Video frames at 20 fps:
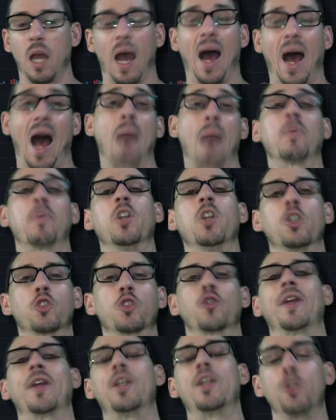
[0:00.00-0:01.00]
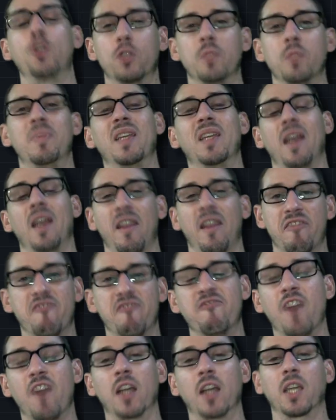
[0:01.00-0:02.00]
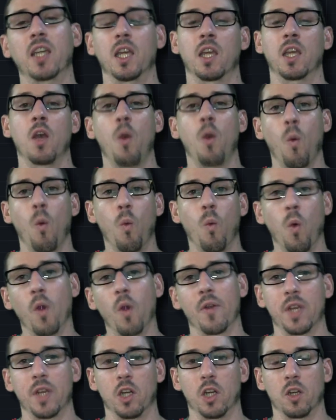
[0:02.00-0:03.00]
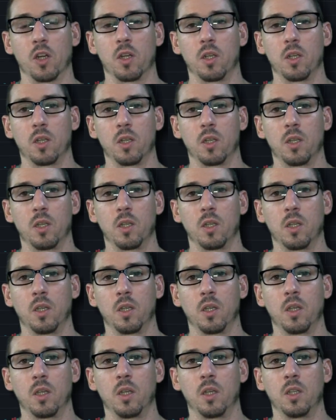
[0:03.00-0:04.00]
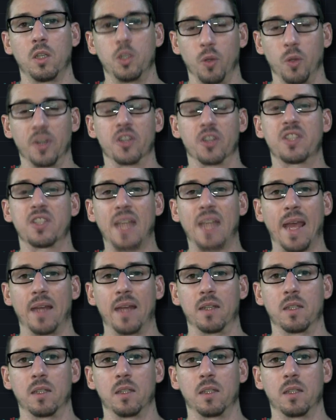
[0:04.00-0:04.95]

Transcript: I'm going to train you to be a f***ing warrior. Do you understand?